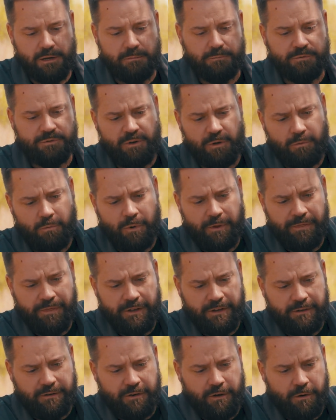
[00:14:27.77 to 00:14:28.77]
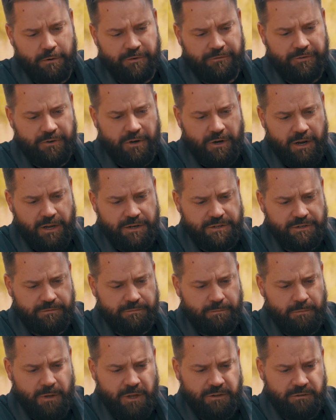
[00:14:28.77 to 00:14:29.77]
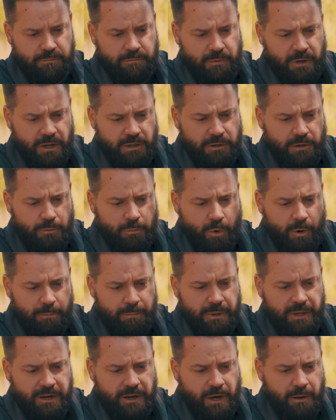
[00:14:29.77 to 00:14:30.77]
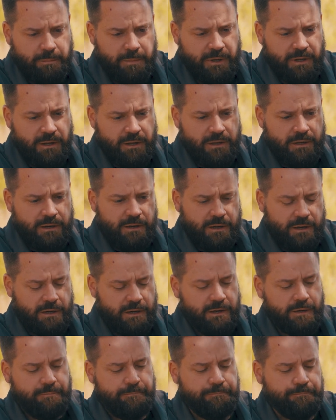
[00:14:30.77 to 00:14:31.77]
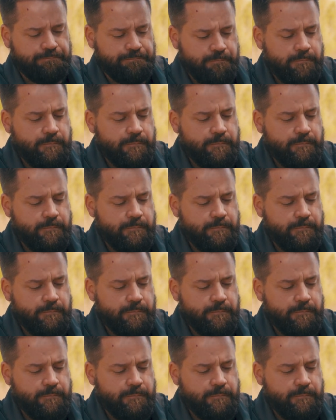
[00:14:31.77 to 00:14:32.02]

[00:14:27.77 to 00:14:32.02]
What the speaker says: So one thing to note, if your edge is a little more beat up, the